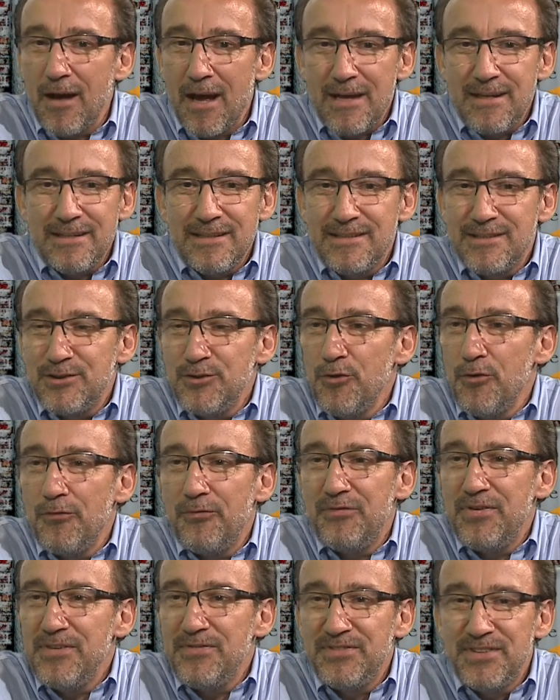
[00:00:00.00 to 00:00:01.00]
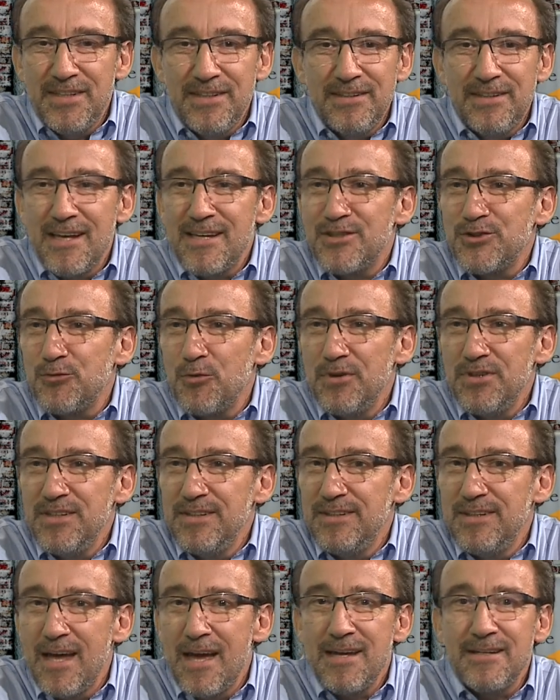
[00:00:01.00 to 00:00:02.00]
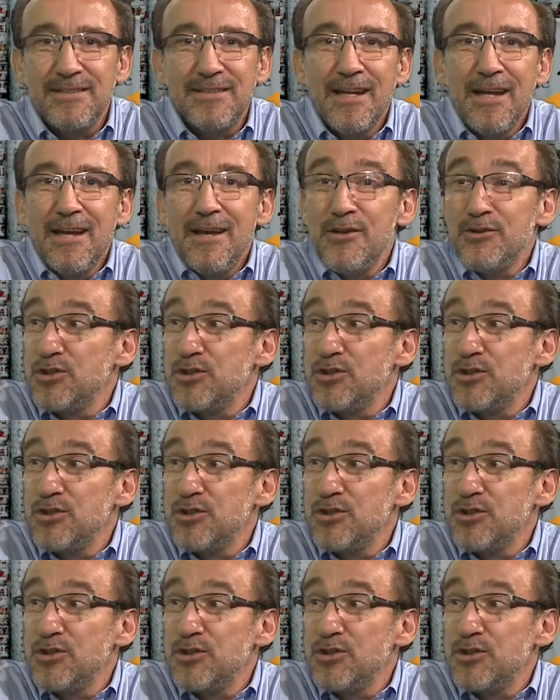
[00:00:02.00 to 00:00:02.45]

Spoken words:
it's no 15 days, 20 days.